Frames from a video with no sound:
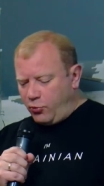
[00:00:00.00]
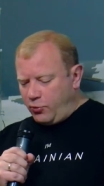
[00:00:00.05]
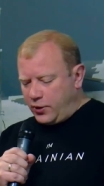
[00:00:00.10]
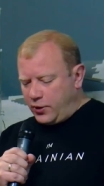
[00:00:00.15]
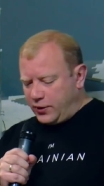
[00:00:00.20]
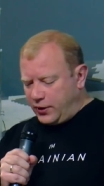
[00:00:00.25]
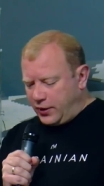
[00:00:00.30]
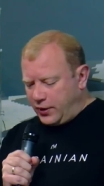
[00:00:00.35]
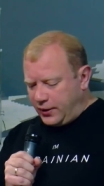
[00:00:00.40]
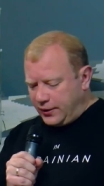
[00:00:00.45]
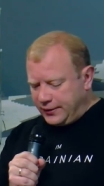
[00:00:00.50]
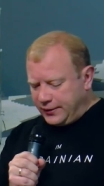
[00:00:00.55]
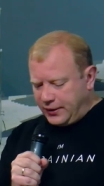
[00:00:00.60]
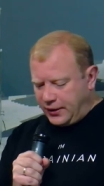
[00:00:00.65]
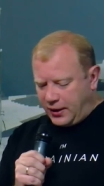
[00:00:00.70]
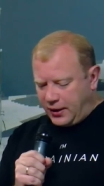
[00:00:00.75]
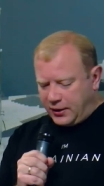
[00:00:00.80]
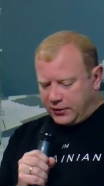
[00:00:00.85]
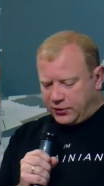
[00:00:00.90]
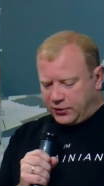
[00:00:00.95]
us these
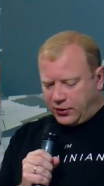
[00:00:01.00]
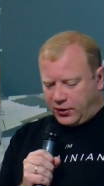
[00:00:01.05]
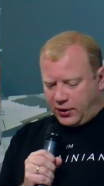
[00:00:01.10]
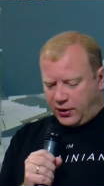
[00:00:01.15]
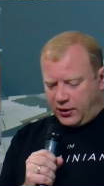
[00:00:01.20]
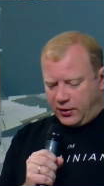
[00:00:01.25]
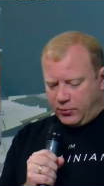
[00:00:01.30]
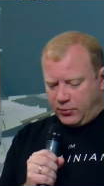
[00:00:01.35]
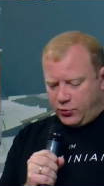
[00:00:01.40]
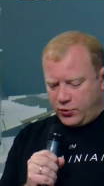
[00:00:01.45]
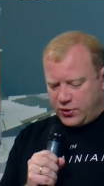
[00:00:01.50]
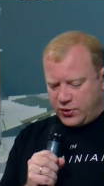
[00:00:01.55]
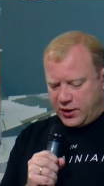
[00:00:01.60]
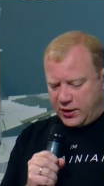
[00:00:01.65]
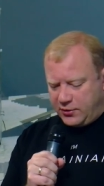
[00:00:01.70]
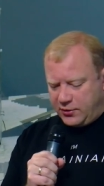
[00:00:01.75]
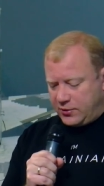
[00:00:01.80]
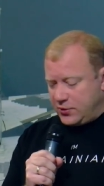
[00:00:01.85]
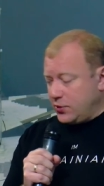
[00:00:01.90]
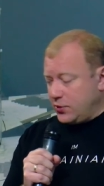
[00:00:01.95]
days.
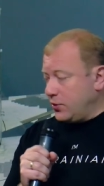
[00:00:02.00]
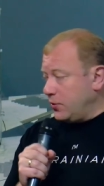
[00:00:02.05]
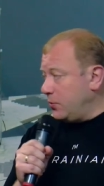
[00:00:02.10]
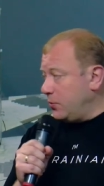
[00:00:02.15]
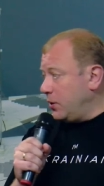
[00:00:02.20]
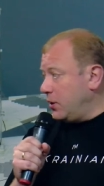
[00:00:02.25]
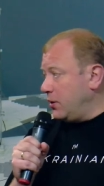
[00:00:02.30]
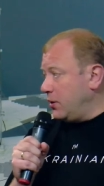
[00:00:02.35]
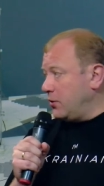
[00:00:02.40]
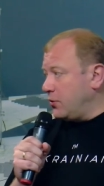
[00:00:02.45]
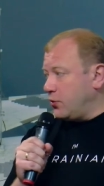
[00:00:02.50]
Mykhailo Kobryn,